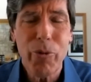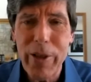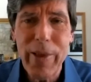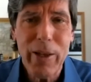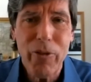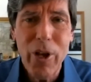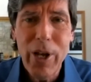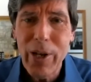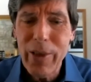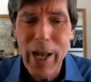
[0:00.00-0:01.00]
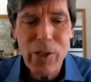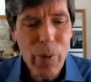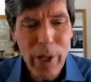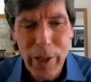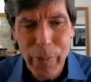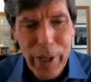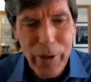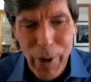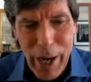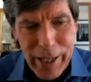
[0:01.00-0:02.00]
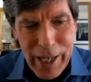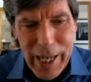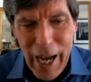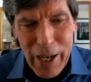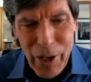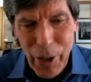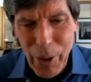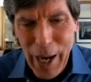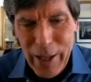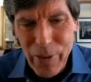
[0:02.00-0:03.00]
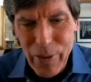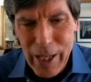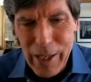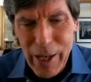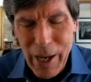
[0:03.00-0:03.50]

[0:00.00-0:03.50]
And that's really been great. You know, I think